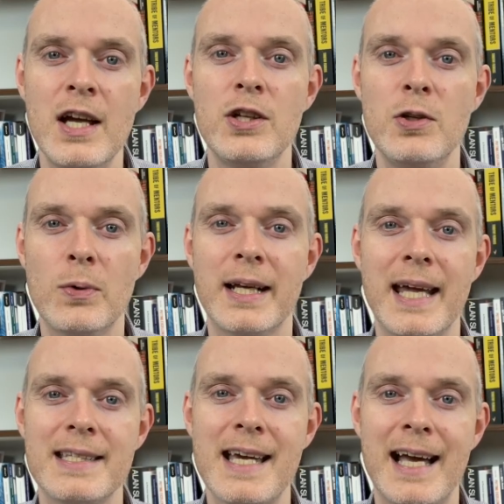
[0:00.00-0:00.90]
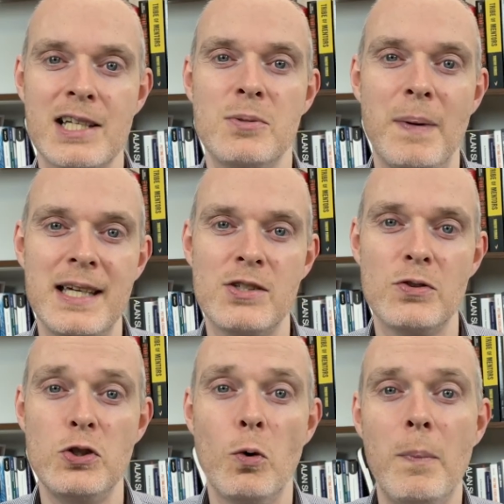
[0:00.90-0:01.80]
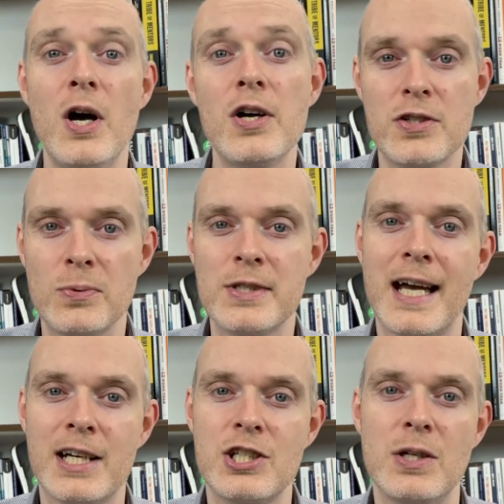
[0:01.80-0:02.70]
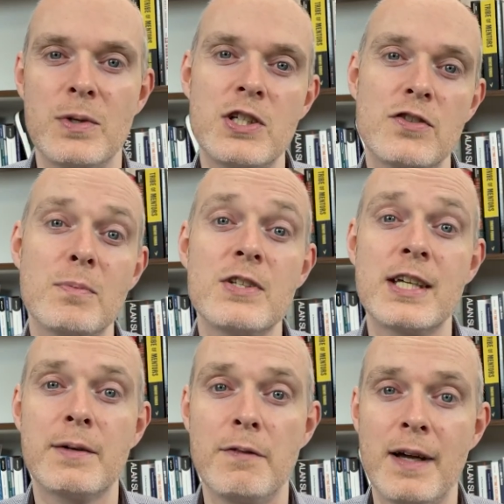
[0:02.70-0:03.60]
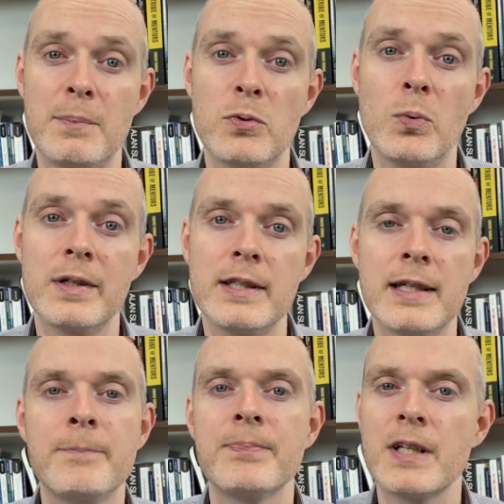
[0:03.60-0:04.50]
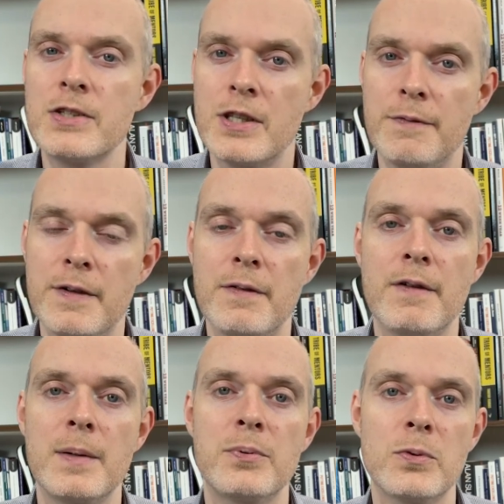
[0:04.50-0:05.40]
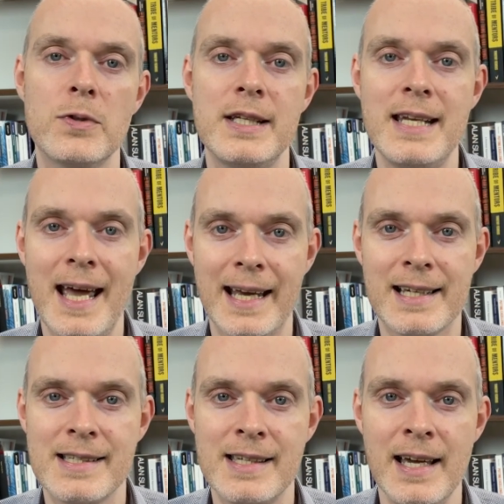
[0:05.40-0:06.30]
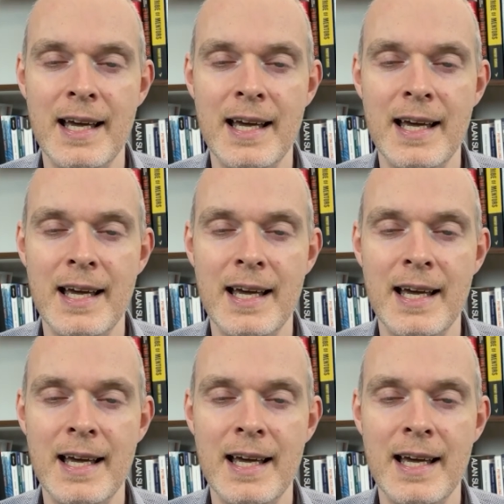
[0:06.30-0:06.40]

you're going to get taxed based on your personal tax year, which is from the 6th of April one year the 5th of April the next.